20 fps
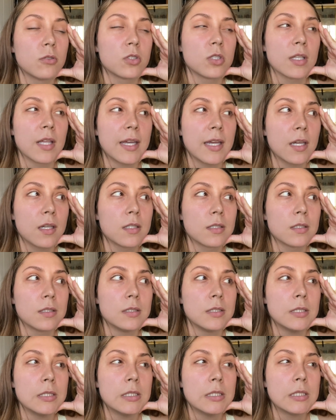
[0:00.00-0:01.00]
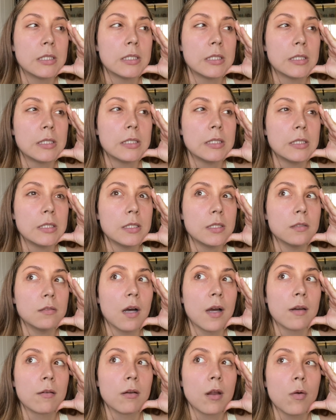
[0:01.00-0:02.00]
So like, oh,
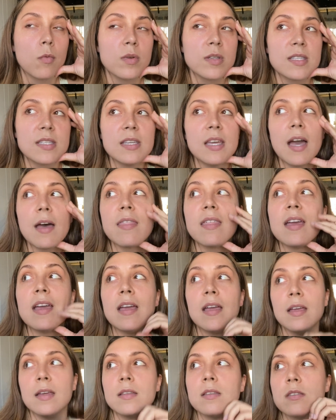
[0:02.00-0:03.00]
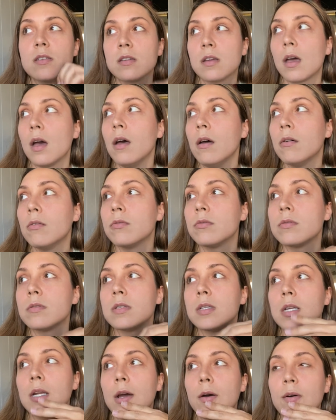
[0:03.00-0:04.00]
I don't know, we'll see how the end goes,
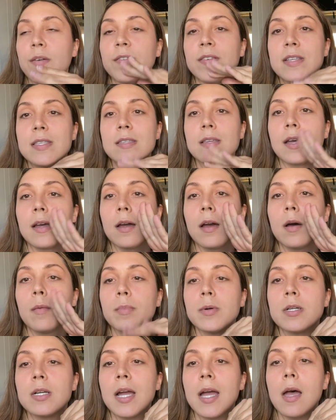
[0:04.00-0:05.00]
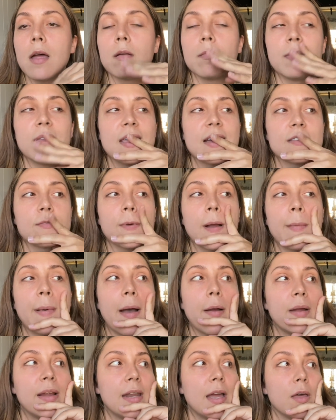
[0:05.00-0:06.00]
you know, if it's like up or down. But that's where I'm
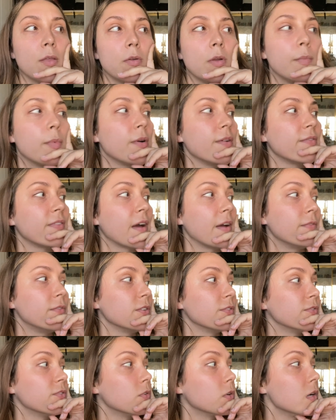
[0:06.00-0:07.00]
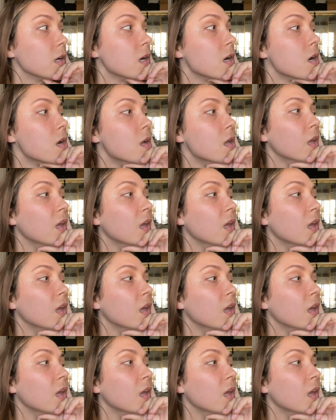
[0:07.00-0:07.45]
at right now, 3.5 to 4.